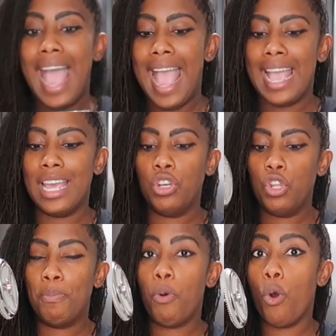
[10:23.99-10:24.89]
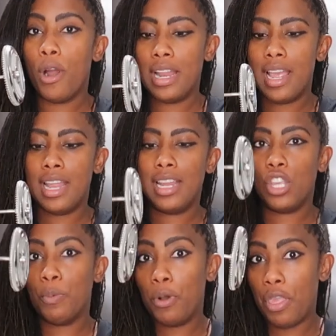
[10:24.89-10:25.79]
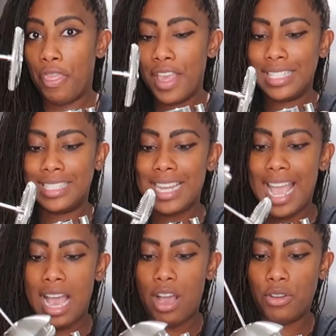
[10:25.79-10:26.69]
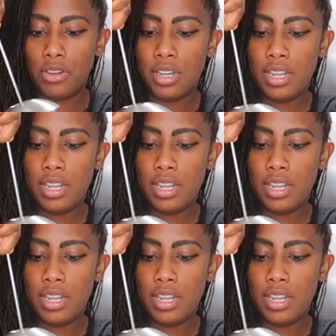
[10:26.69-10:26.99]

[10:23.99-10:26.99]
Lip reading: And you pour it in and you put this down